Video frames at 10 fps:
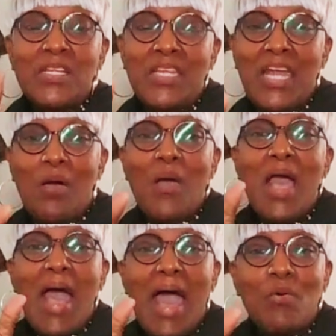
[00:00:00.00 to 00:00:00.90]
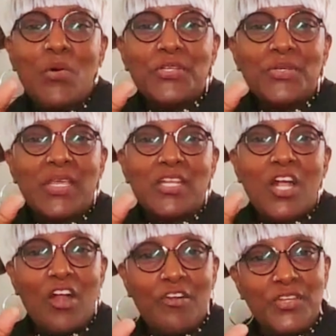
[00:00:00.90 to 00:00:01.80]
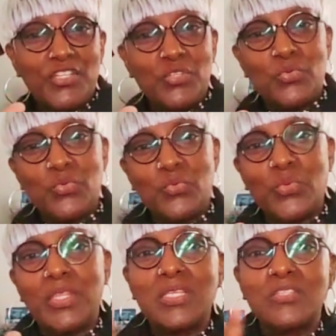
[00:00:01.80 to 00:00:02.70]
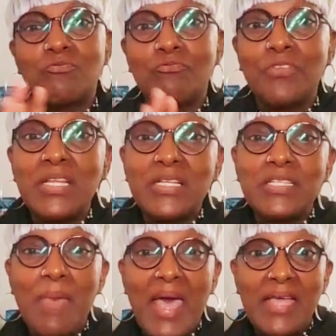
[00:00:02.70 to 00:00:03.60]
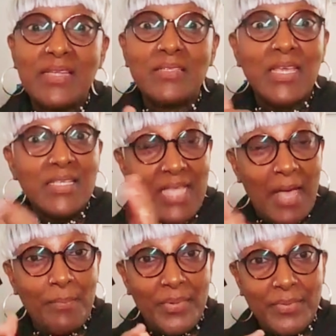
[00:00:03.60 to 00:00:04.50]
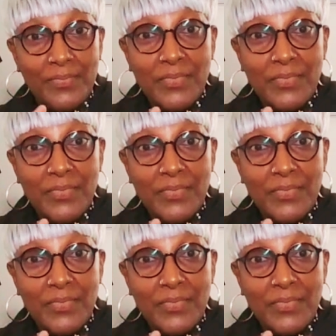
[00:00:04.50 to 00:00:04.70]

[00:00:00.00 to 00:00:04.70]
Now, I want to encourage you with this real demand example.